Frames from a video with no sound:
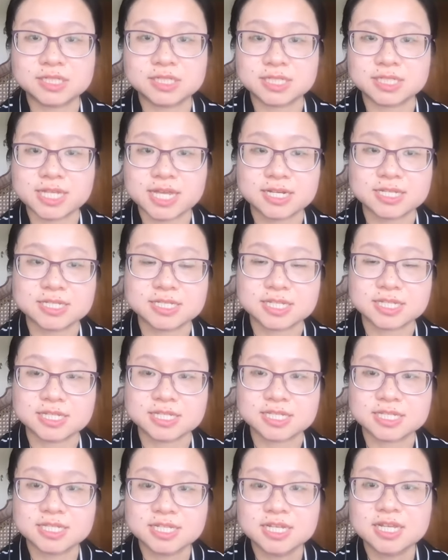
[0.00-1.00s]

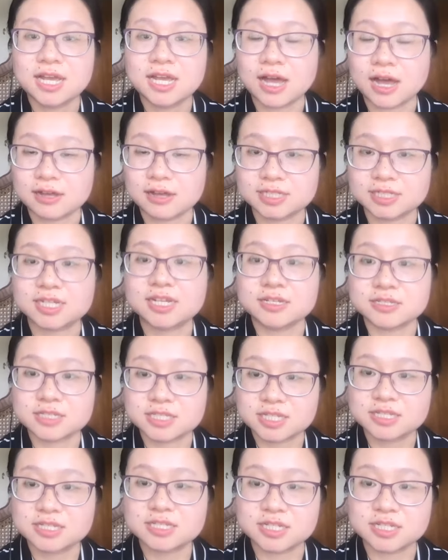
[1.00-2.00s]
analysis on the
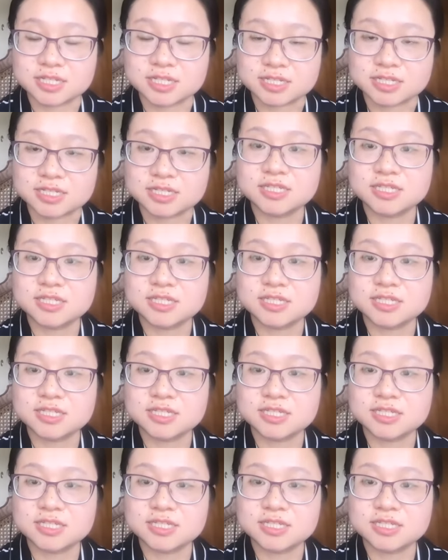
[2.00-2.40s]
consistent